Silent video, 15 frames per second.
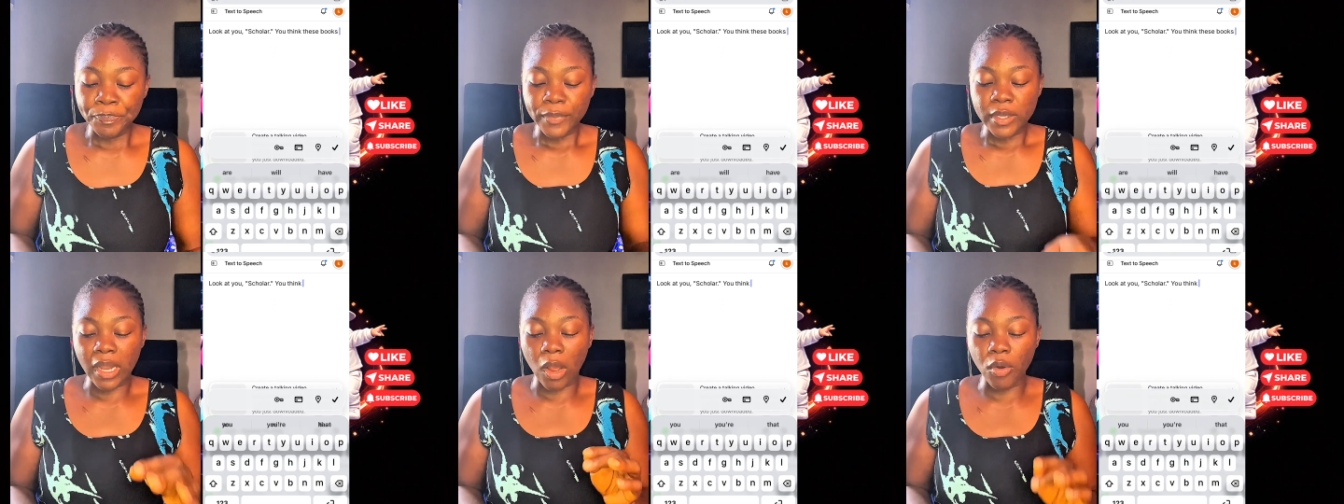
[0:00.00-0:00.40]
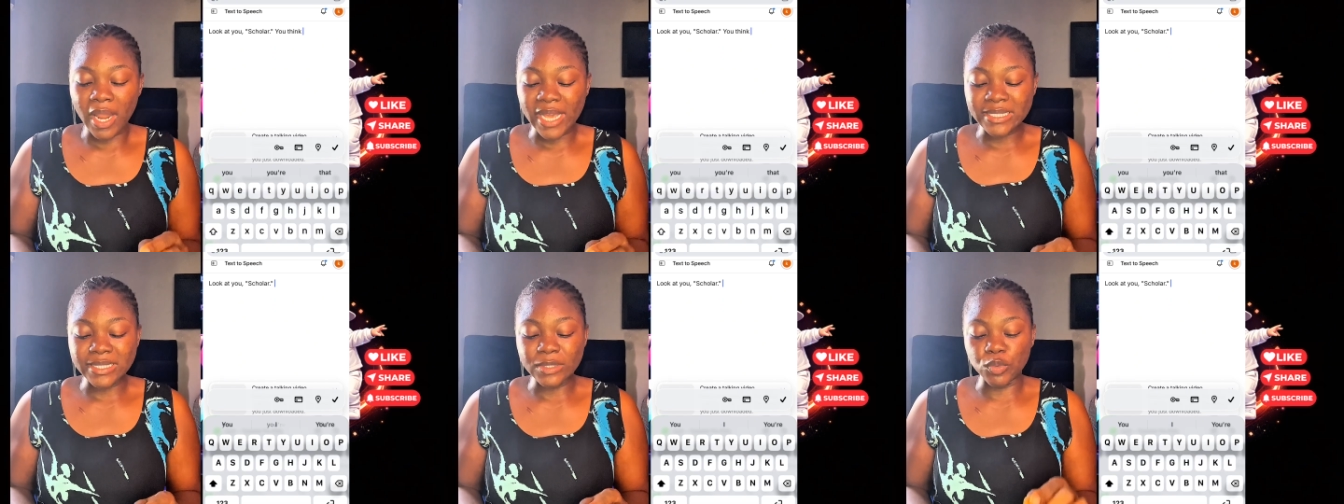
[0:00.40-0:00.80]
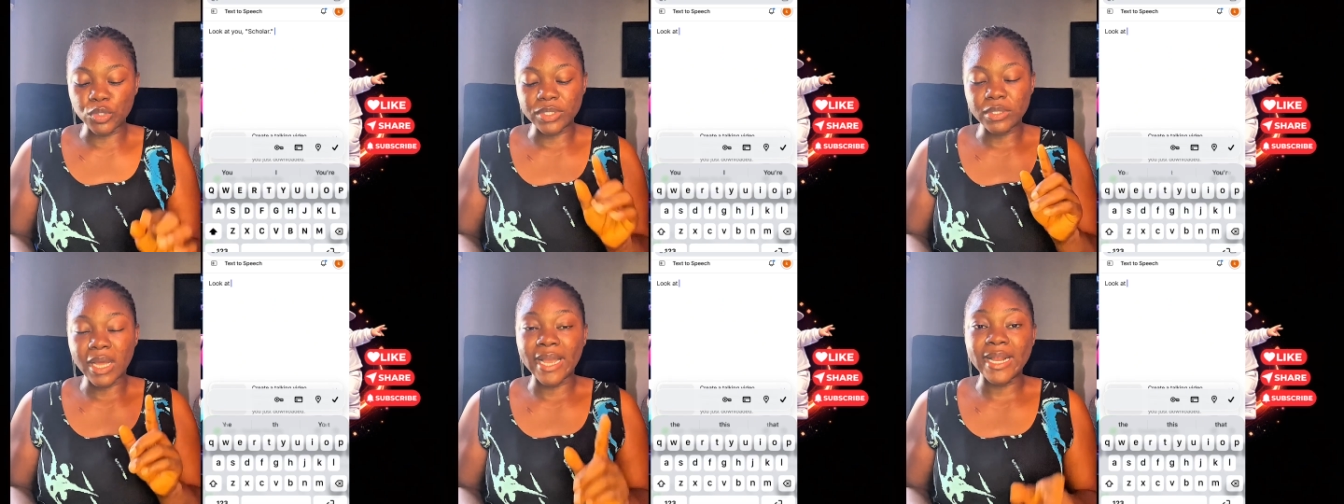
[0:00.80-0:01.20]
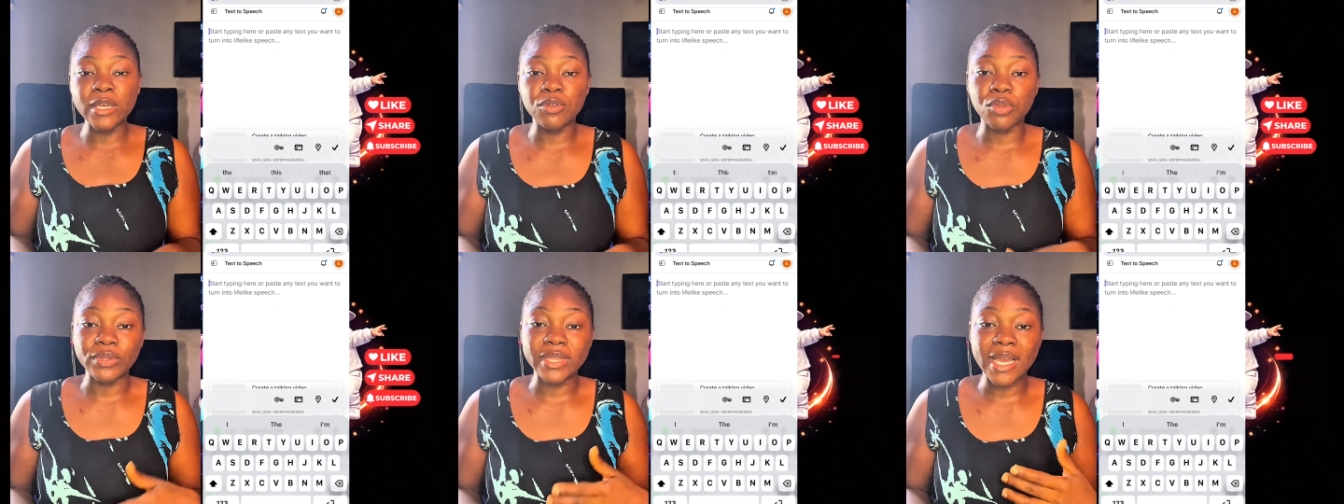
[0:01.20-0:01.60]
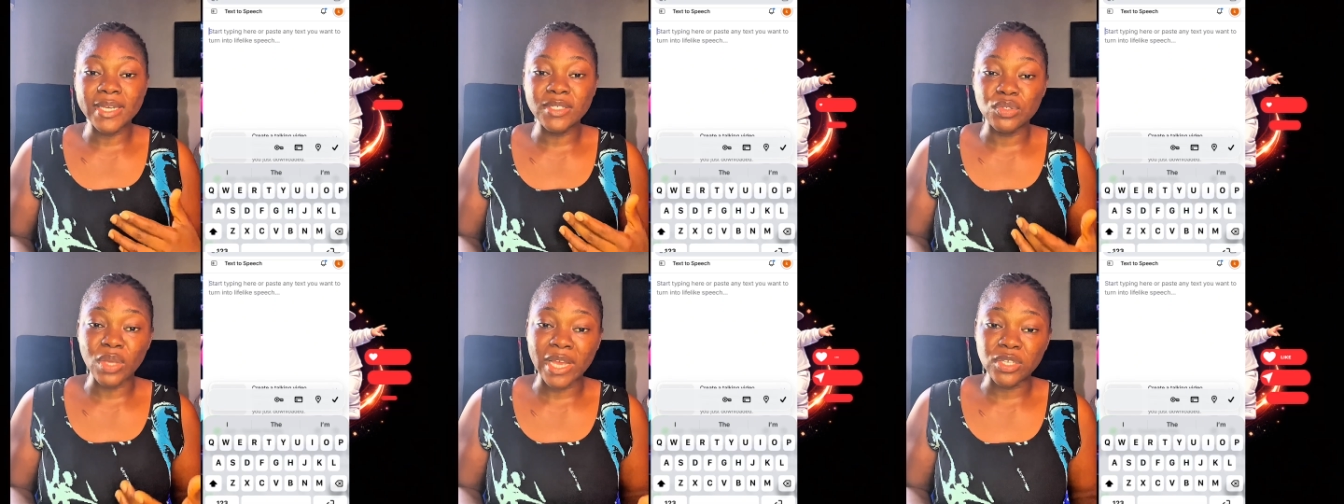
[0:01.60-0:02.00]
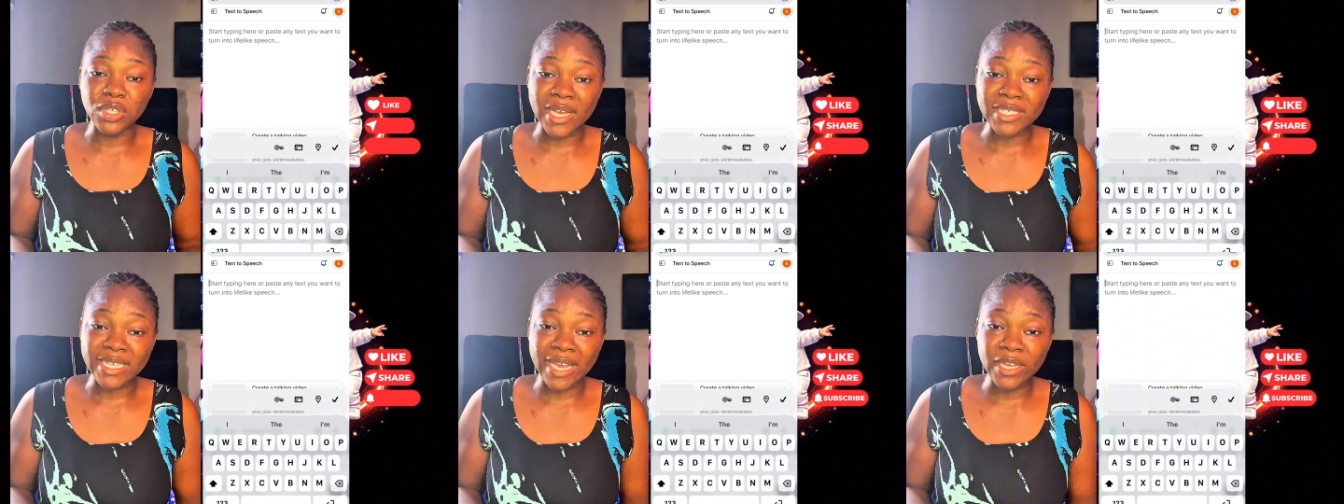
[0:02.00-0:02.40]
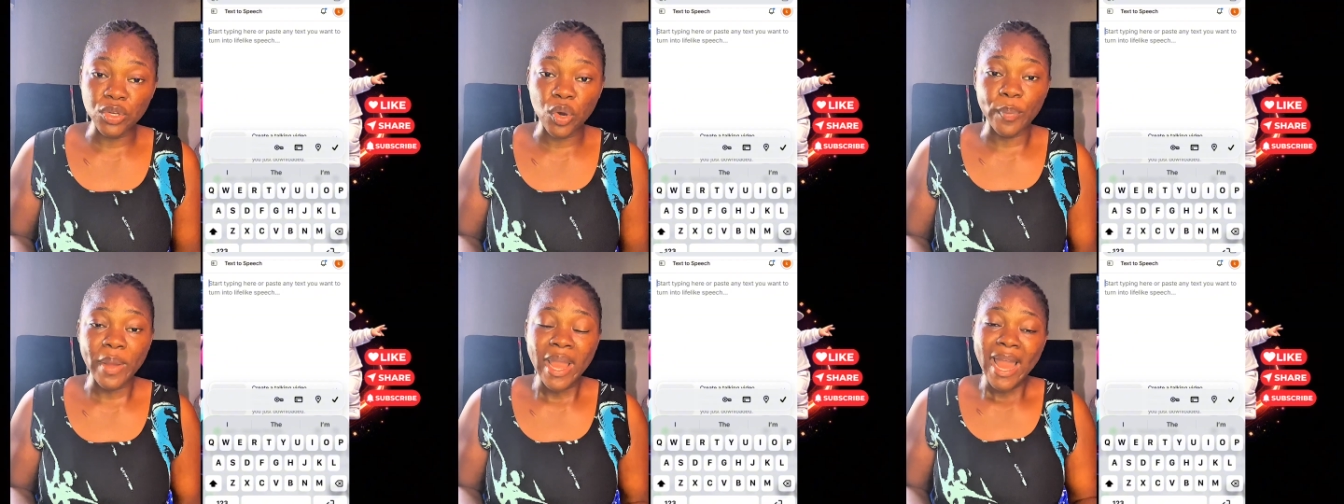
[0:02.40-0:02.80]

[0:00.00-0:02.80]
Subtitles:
Now all I did was I clicked on text. I signed up.